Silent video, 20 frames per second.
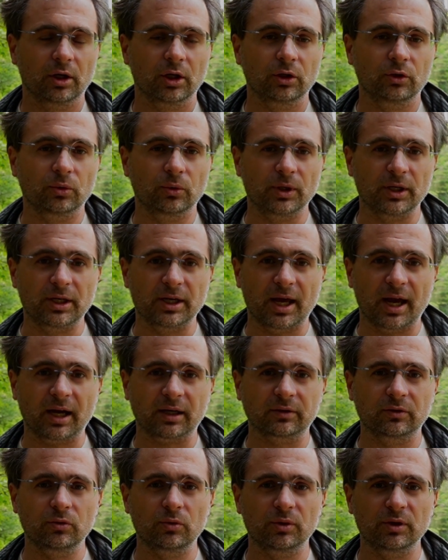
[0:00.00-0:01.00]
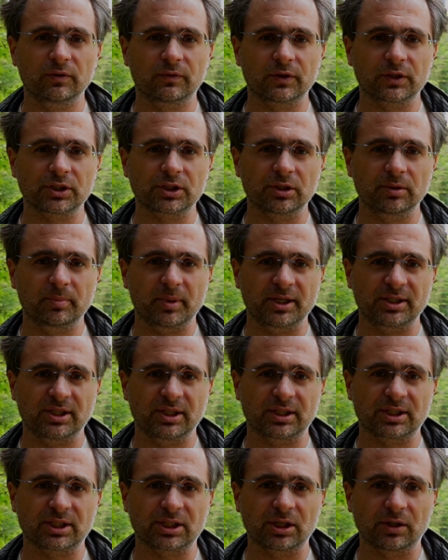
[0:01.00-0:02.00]
to enact universal
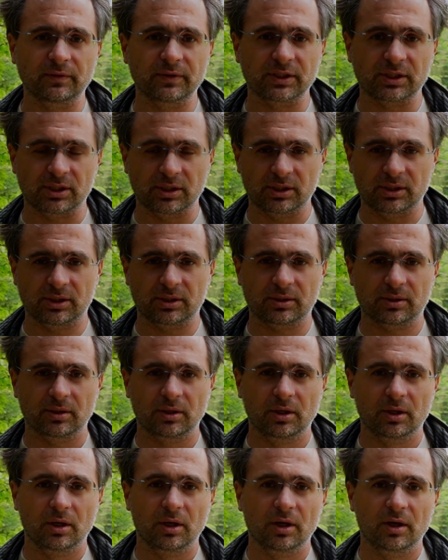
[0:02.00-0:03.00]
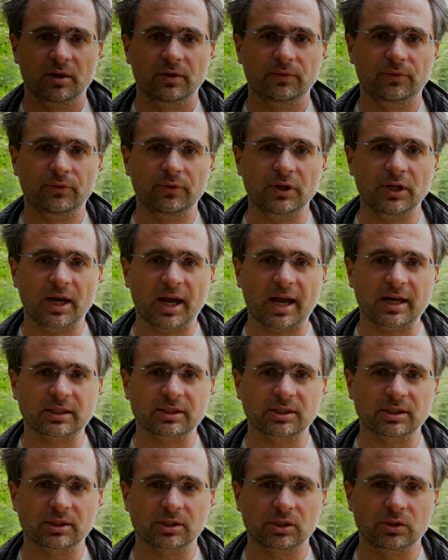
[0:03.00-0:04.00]
basic services, free
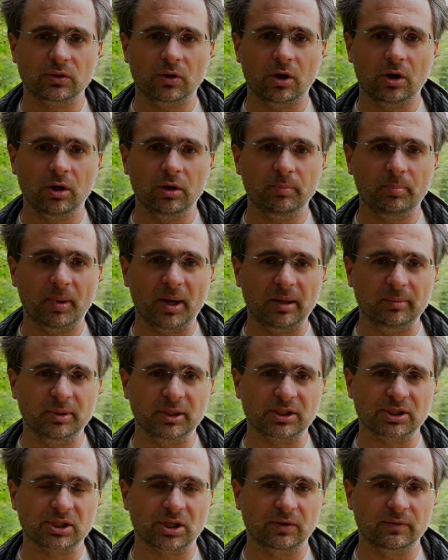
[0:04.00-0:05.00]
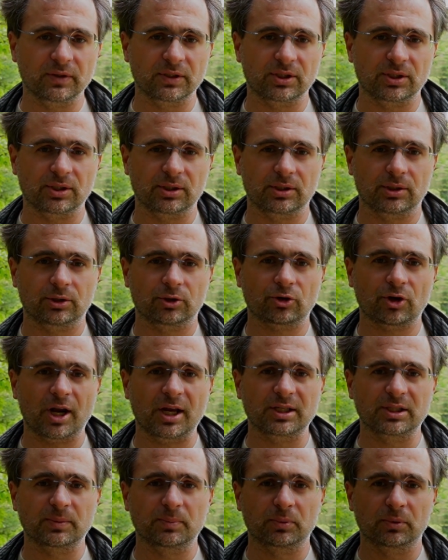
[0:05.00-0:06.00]
access to all public services,
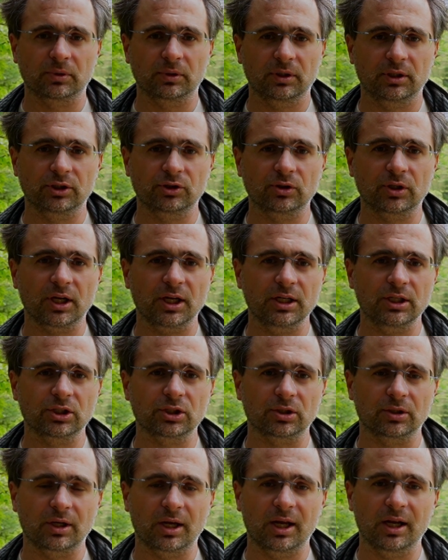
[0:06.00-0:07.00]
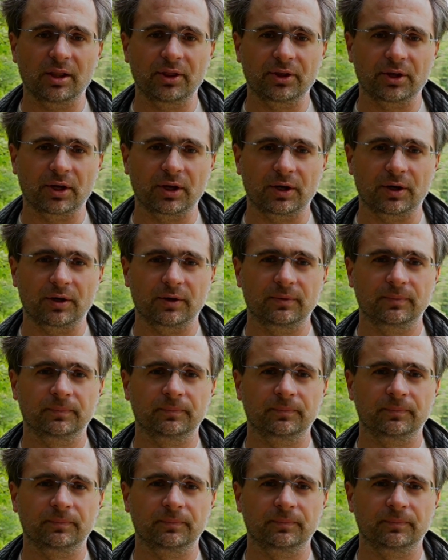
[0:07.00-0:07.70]
transport, education, healthcare,